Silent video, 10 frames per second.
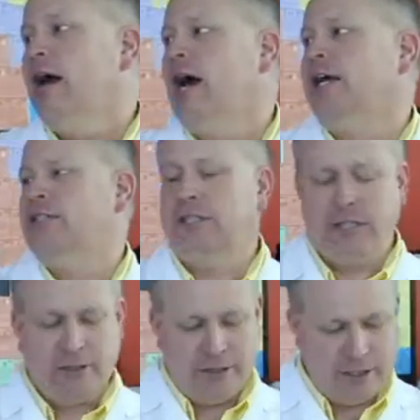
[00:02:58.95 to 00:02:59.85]

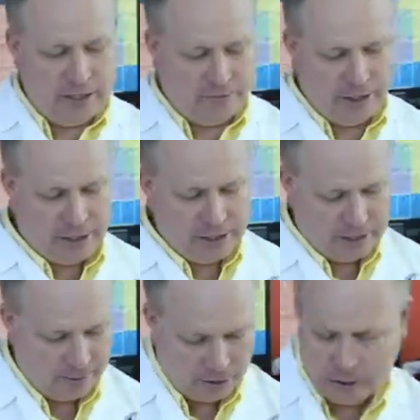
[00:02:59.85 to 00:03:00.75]
Oxygen is very
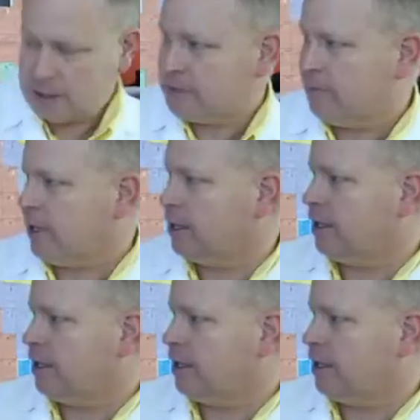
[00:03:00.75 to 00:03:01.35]
similar. It's very